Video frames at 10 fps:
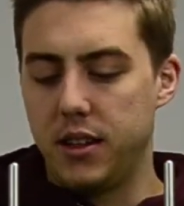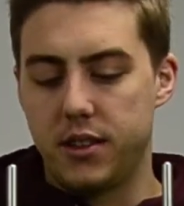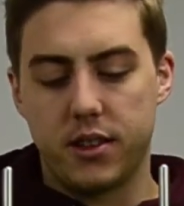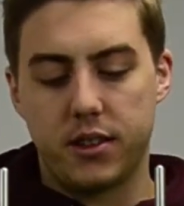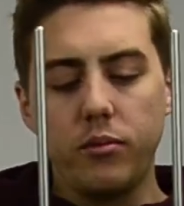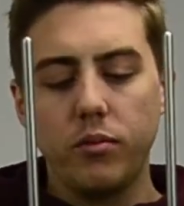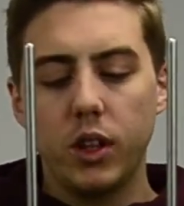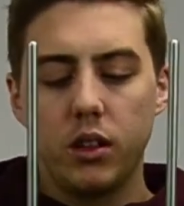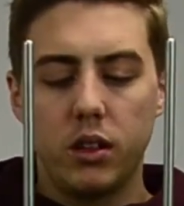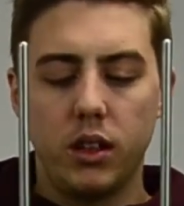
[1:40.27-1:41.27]
nicer.
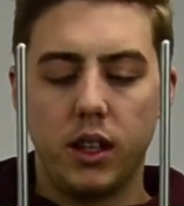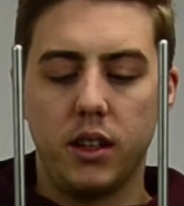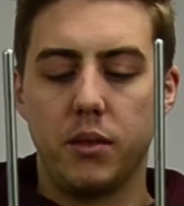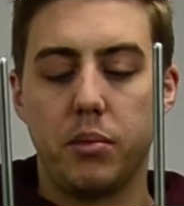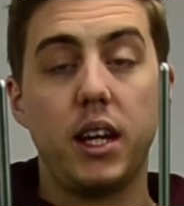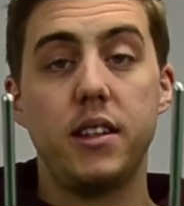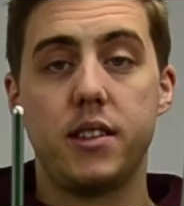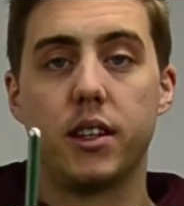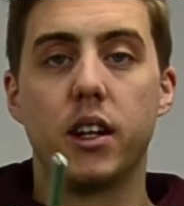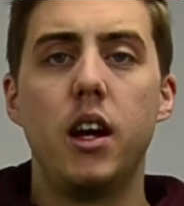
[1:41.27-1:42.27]
And the blades
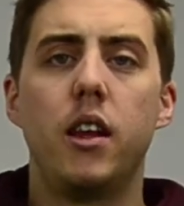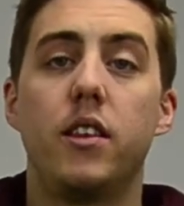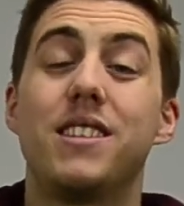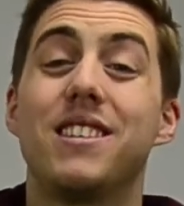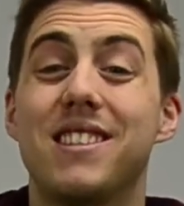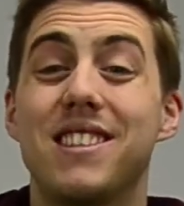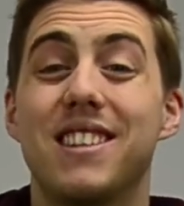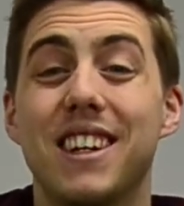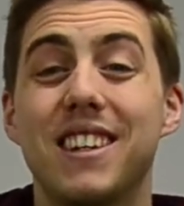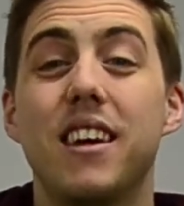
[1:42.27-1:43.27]
here, this is a slick,